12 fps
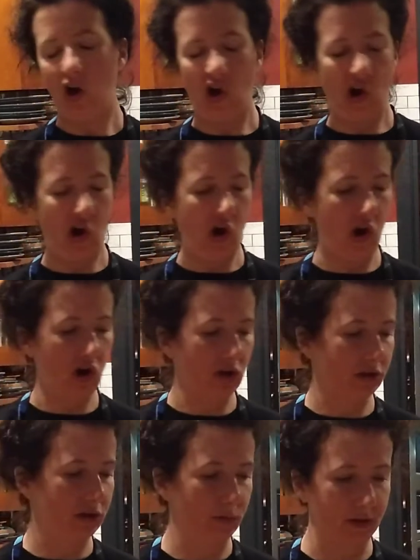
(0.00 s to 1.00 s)

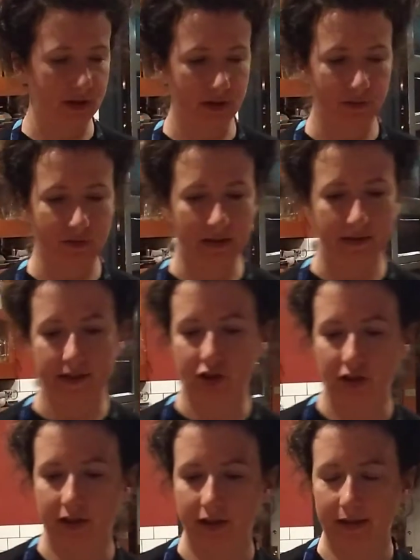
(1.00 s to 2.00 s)
all sorts of
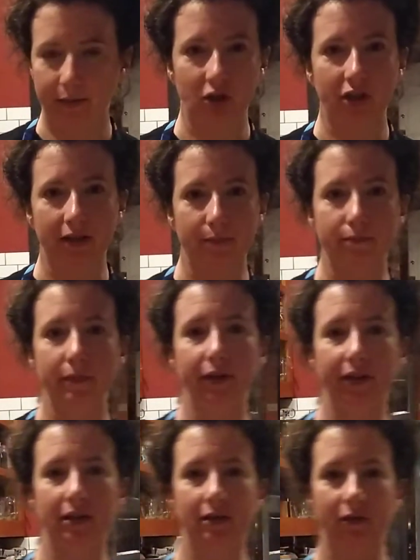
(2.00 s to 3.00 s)
delicious, I mean, she has
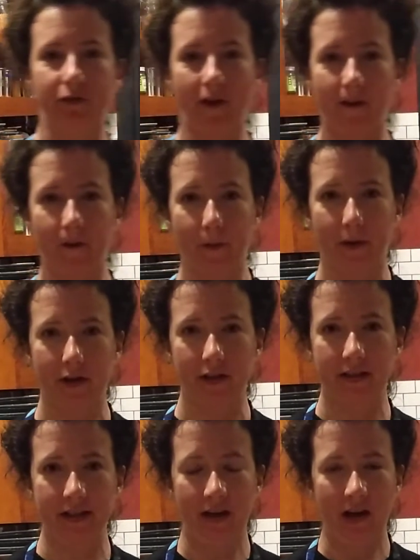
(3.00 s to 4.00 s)
millions of
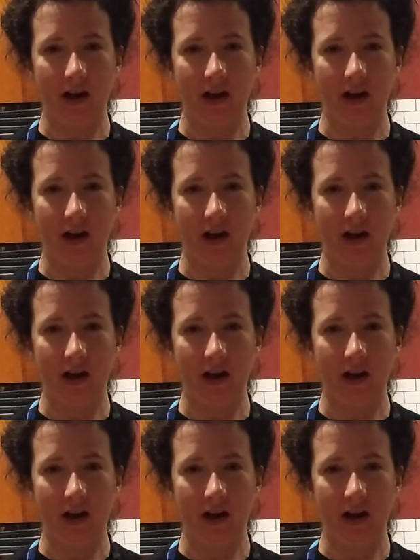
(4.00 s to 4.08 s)
followers,